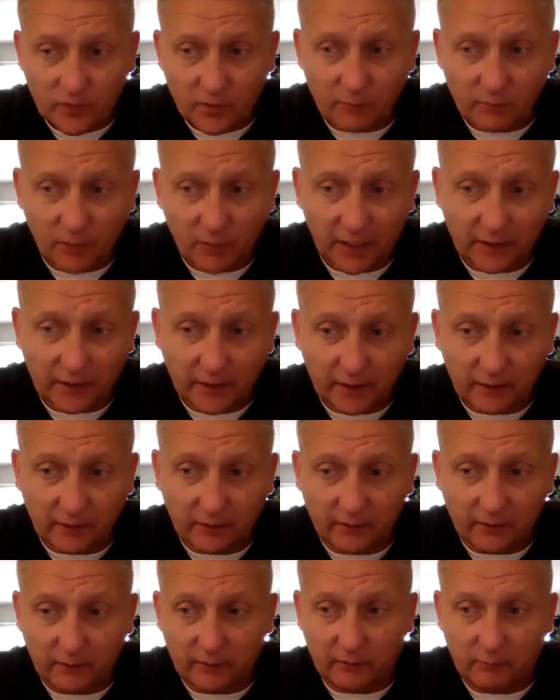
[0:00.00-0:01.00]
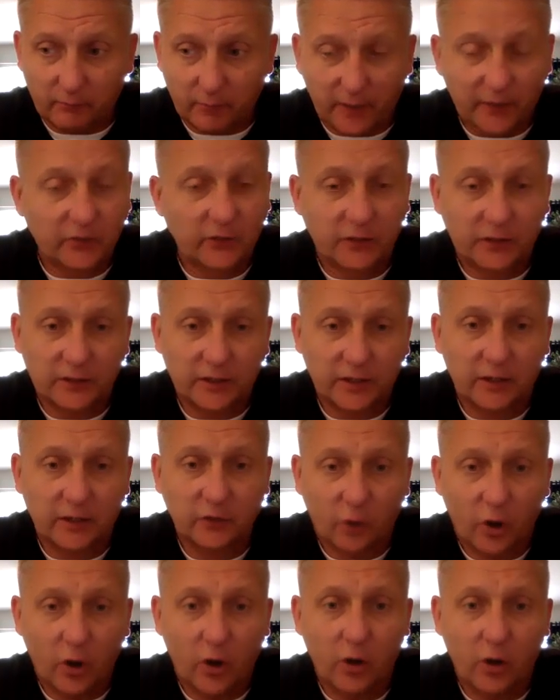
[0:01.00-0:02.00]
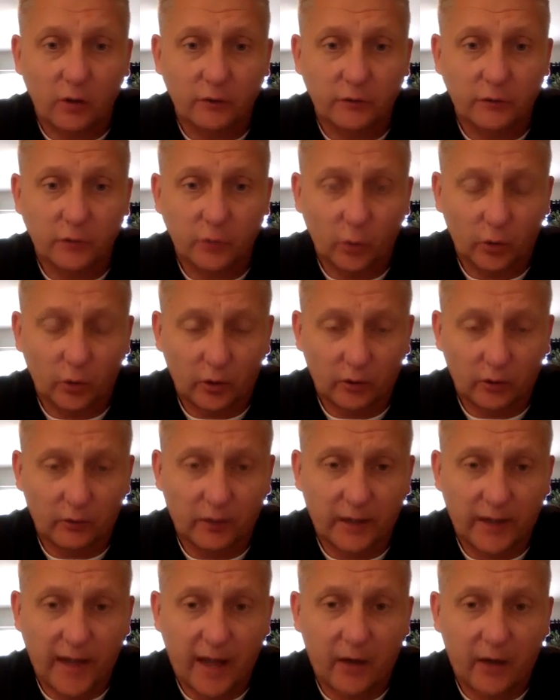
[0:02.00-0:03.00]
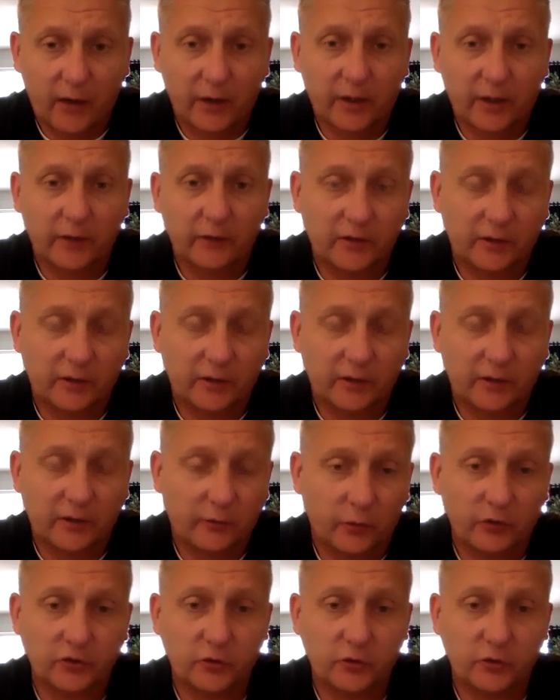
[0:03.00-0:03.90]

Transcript: But basically it does all of your accounting and so forth.